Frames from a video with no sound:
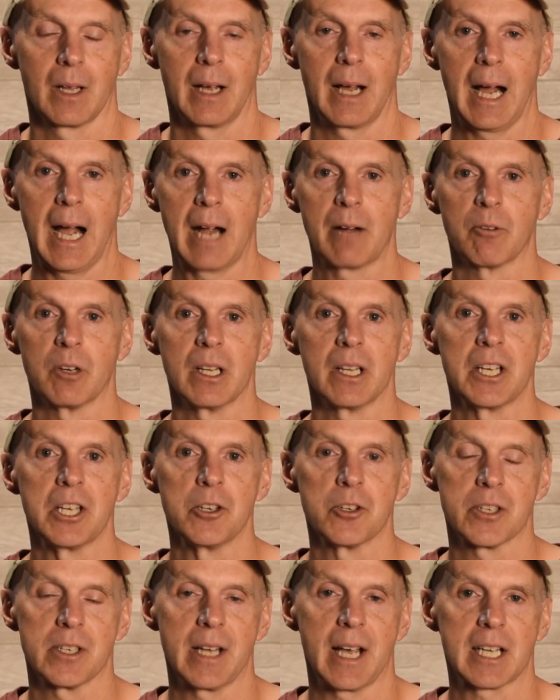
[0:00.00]
I really
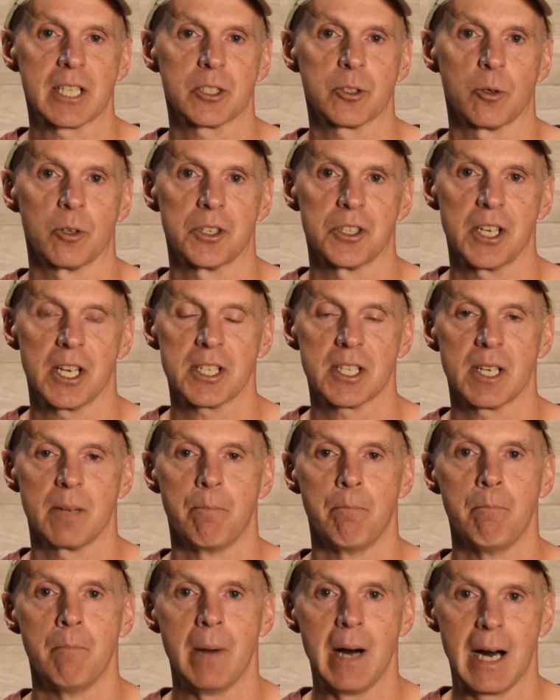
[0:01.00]
use Nextdoor just to
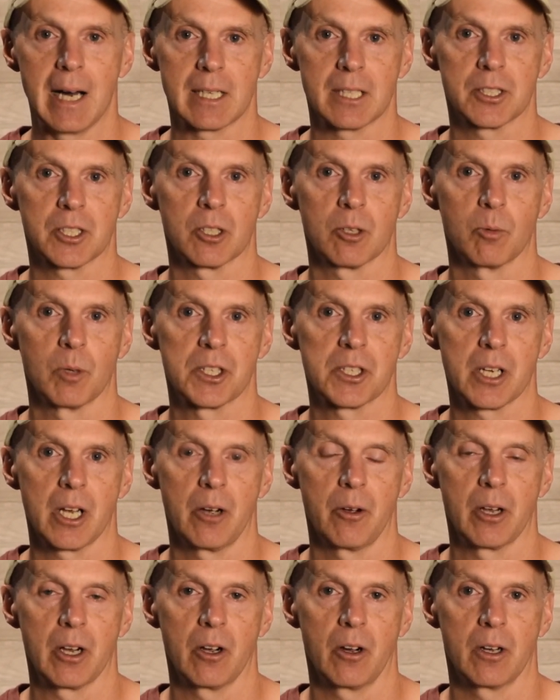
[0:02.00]
monitor what's
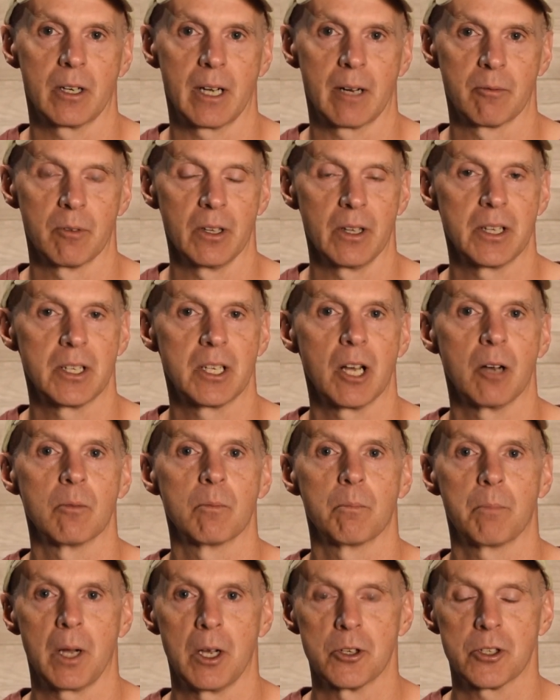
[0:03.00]
going on. I really
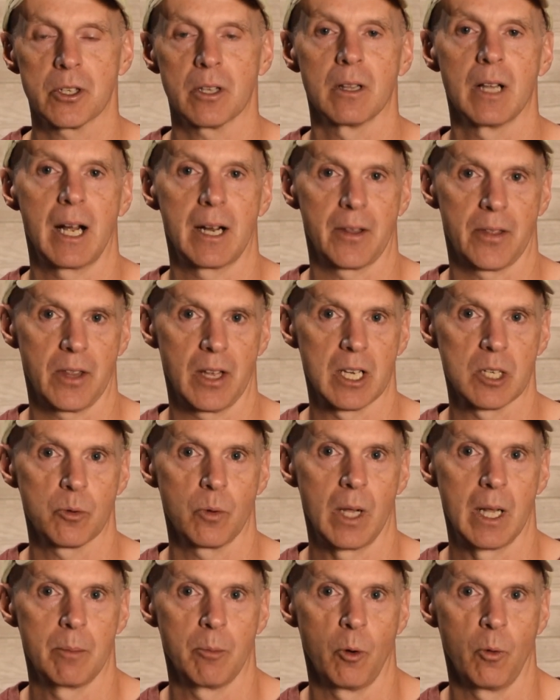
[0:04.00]
don't post a lot of things
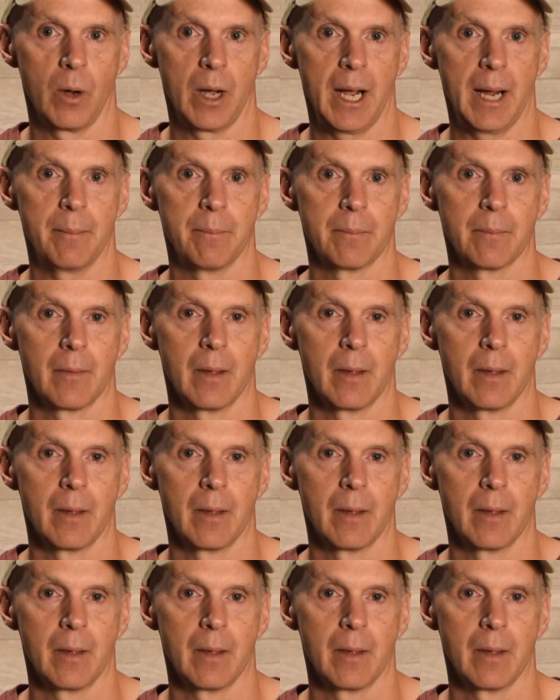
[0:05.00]
while I'm away.